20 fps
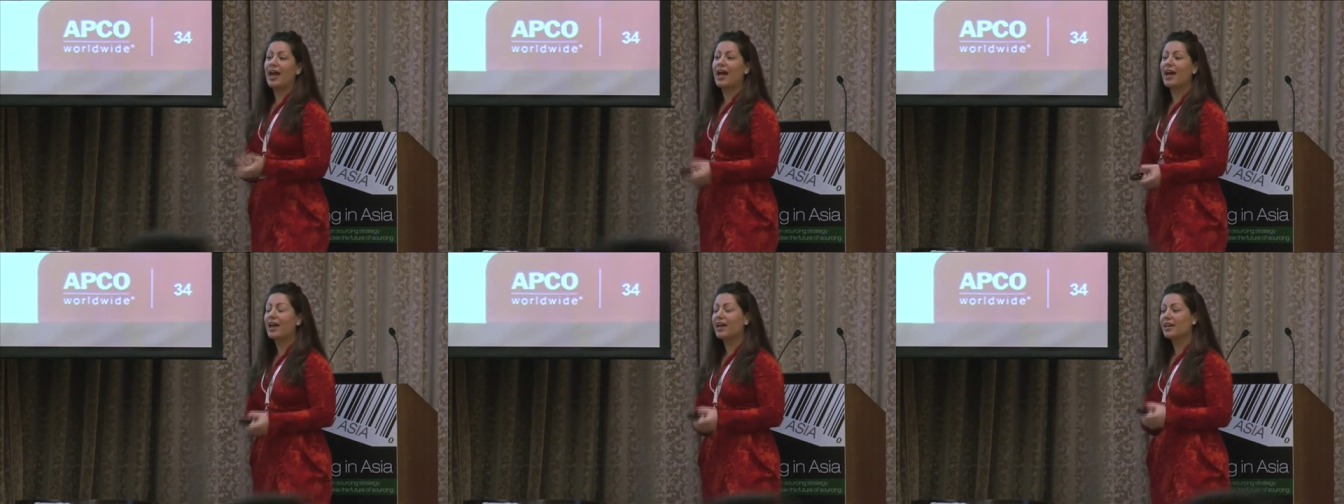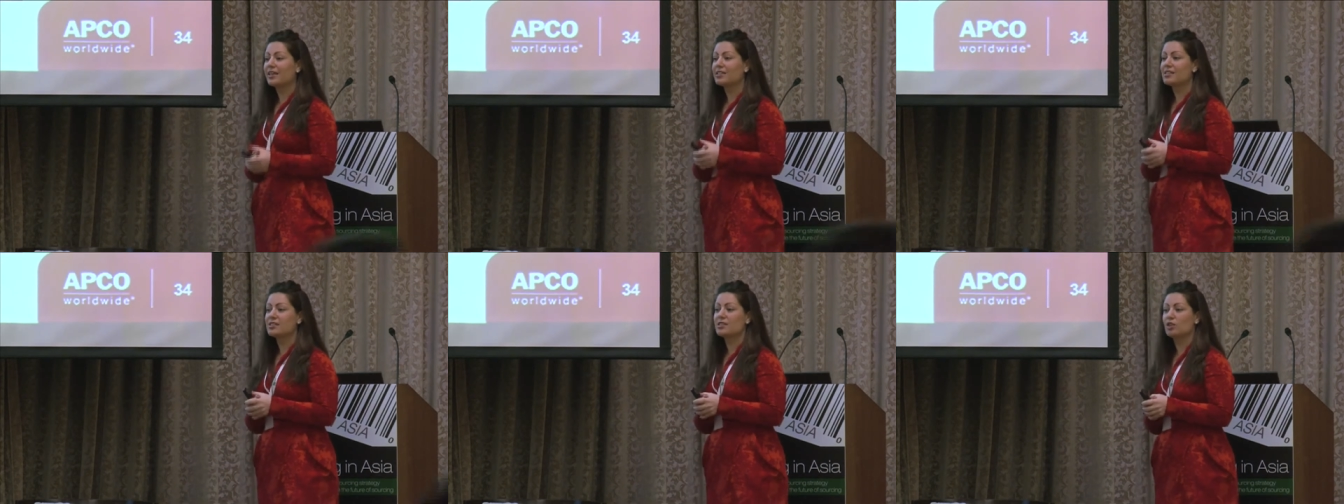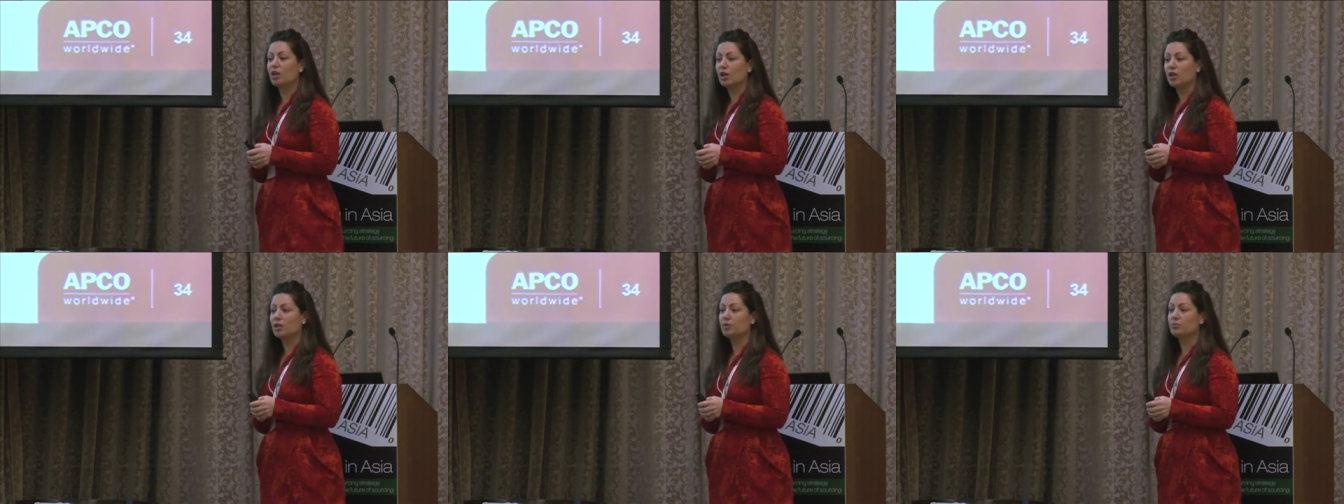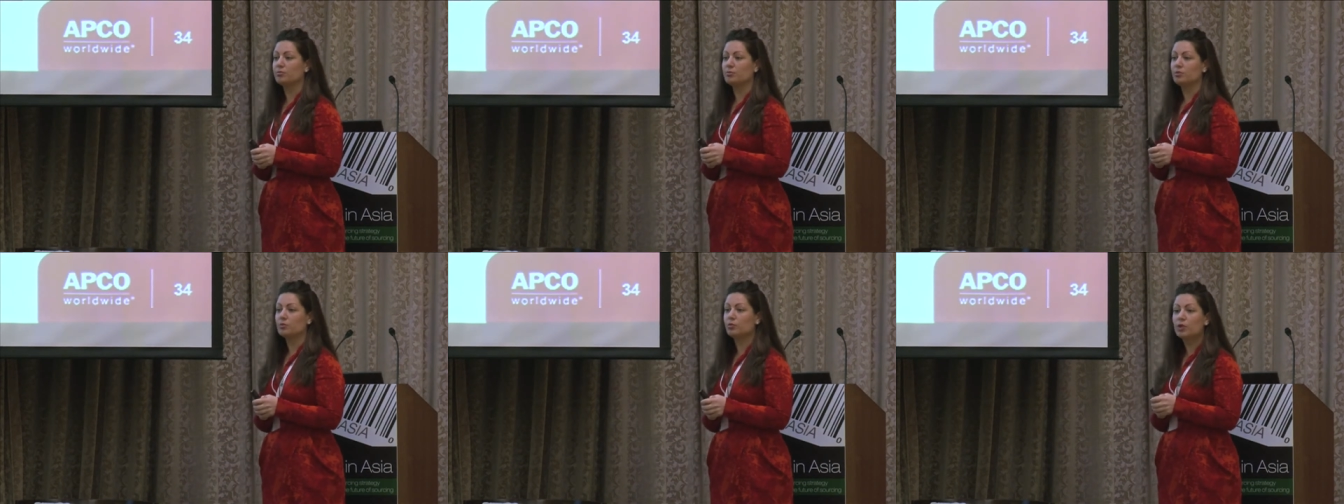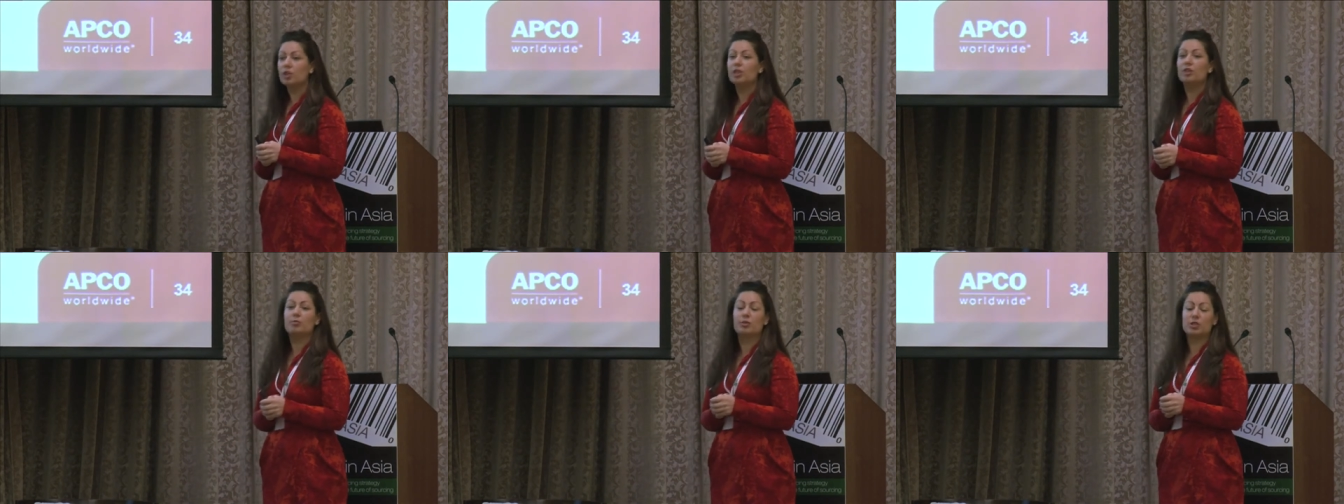has um,
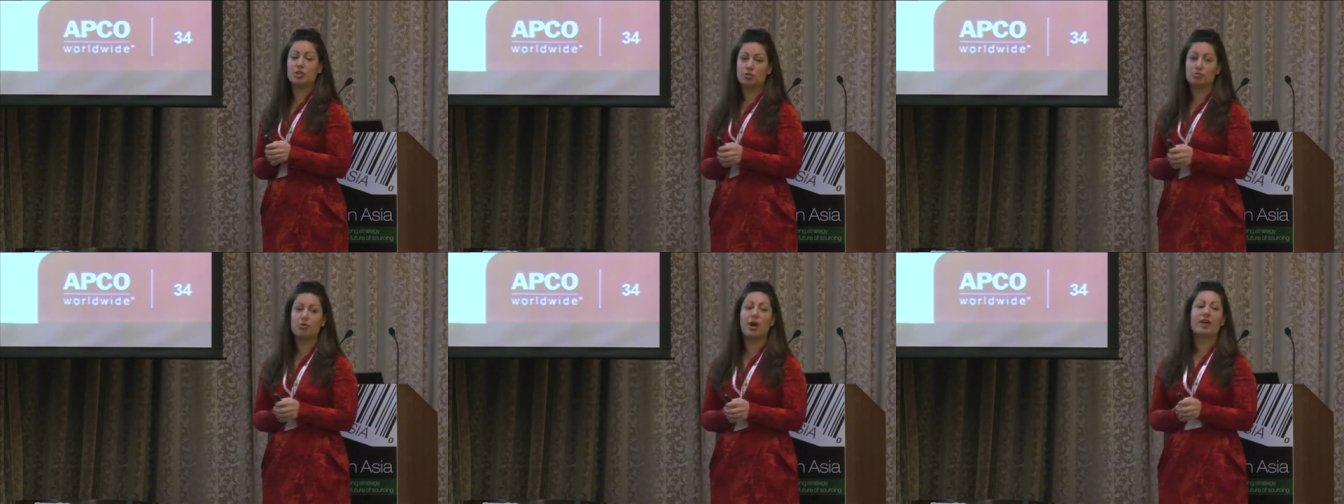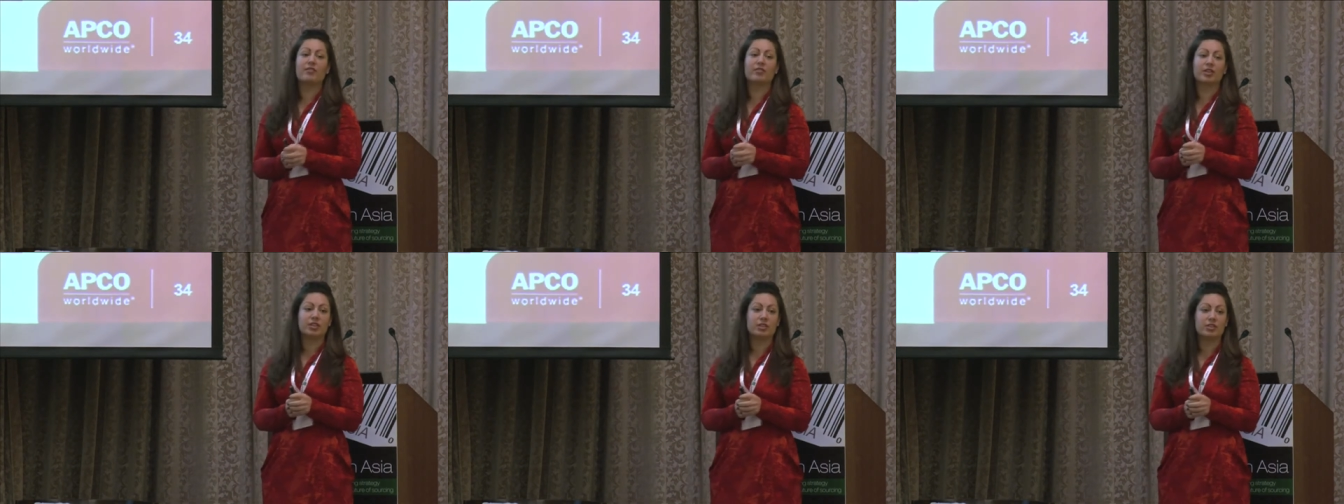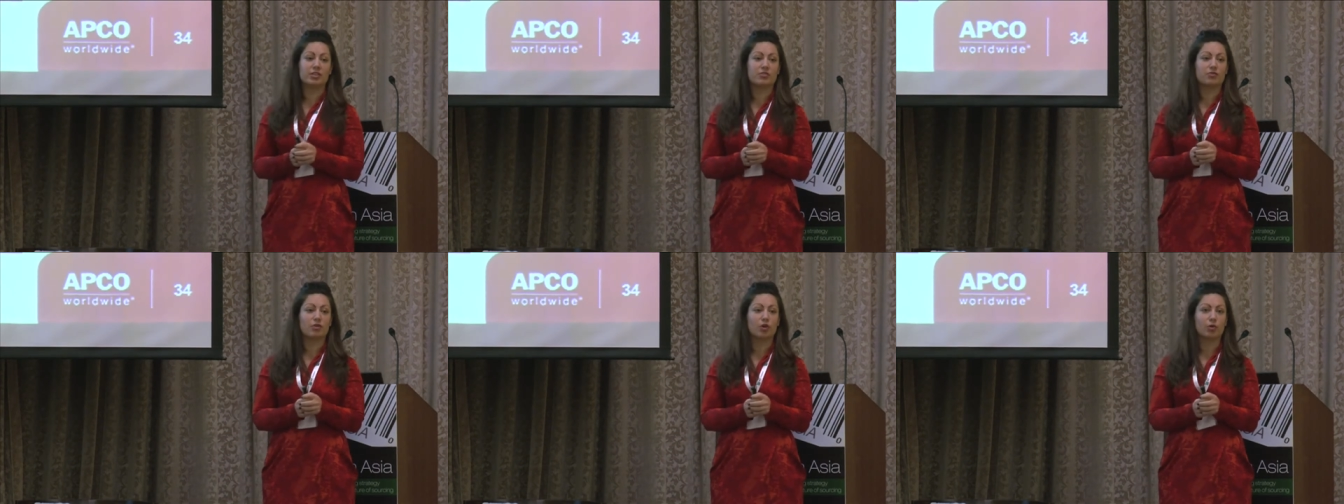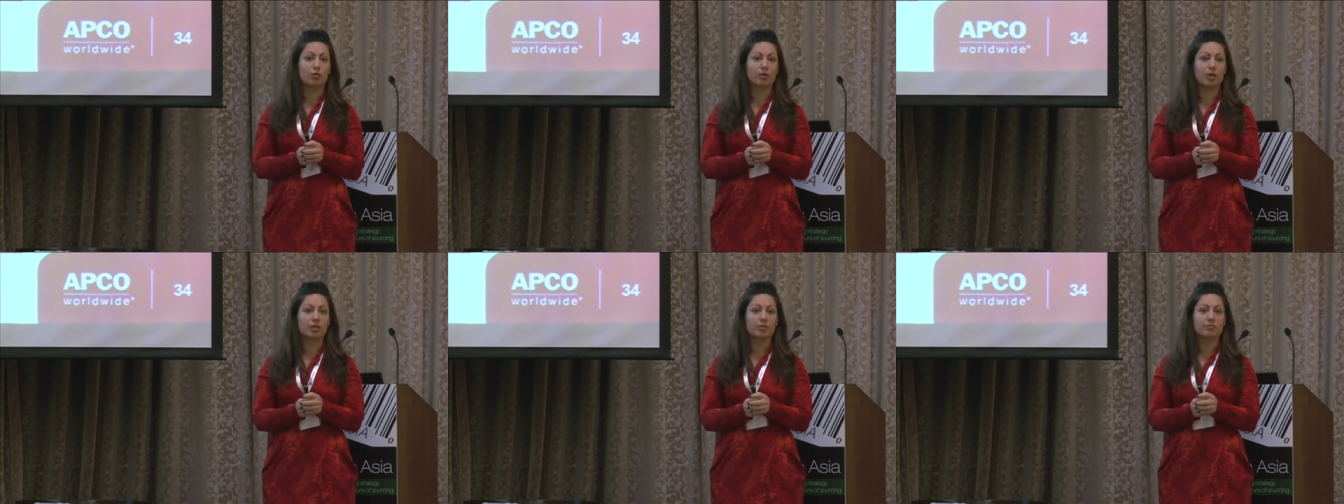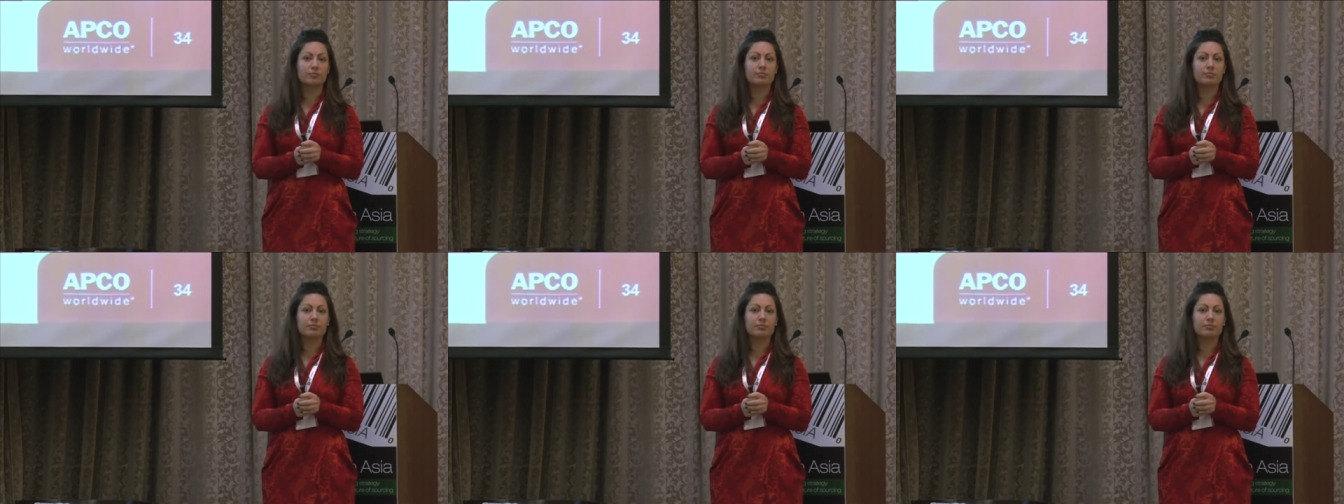really been driving this forward.